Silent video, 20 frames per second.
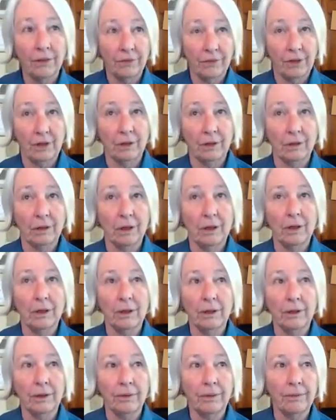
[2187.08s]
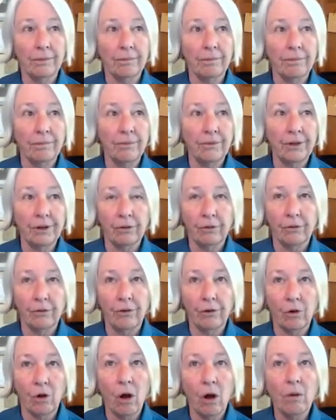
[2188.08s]
I think
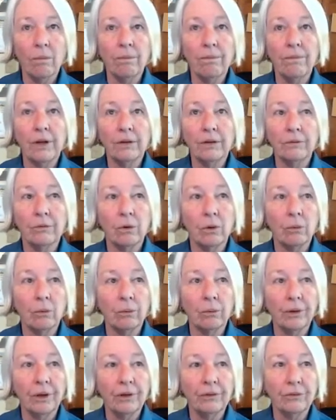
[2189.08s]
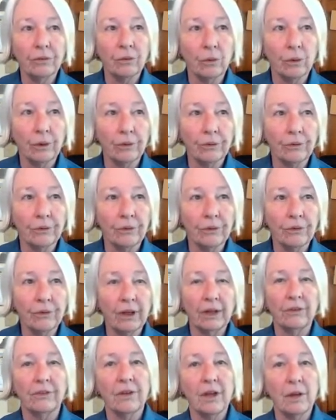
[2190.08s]
they're all federal
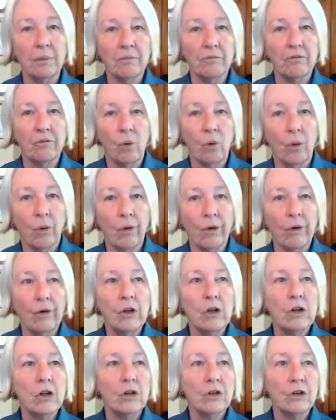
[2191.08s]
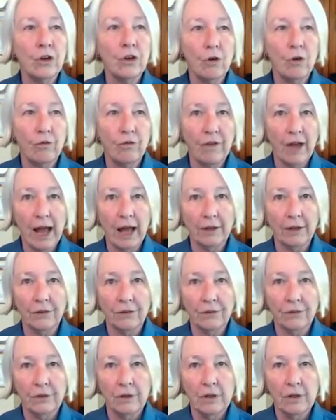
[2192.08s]
resources except for
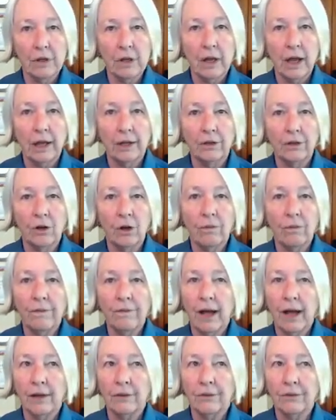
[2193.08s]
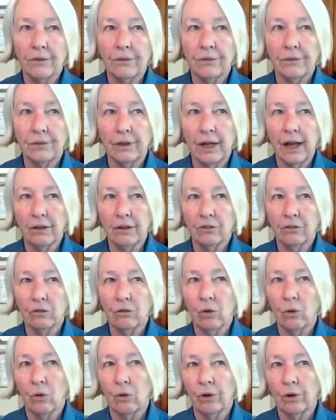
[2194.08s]
NOFAS. And NOFAS is the
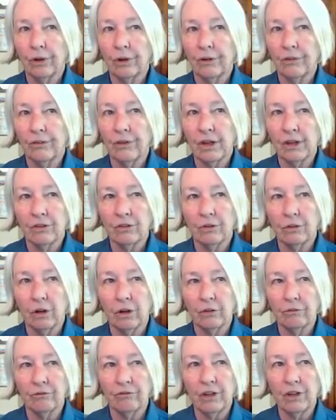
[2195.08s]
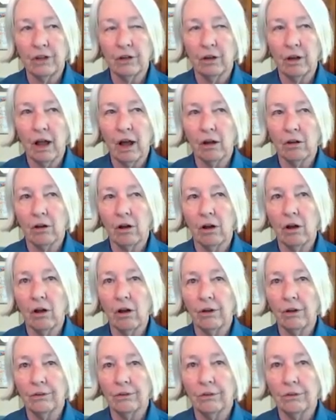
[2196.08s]
National Organization on Fetal
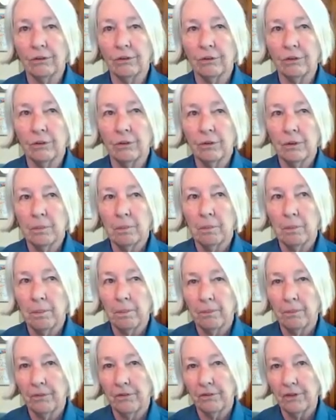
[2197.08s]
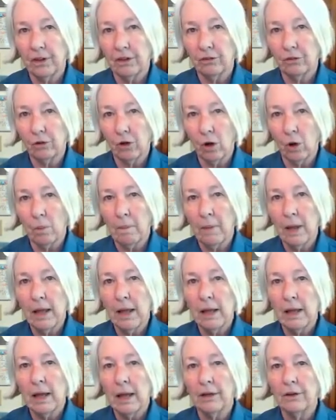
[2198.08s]
Alcohol Syndrome.
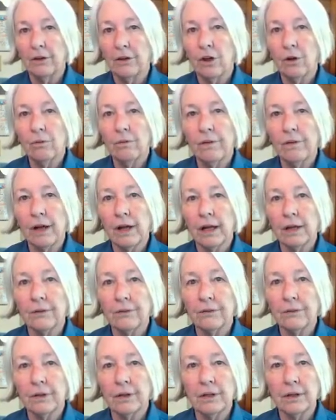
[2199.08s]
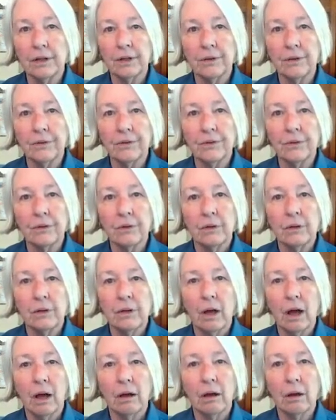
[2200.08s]
And NOFAS is
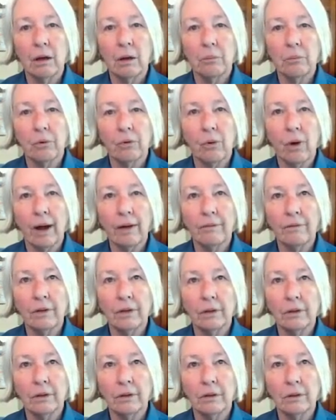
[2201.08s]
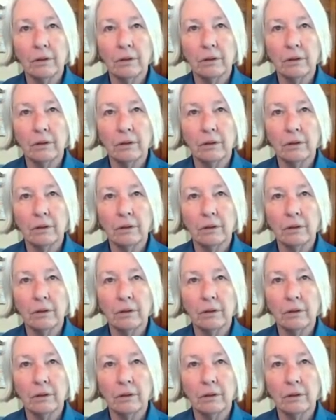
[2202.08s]
private,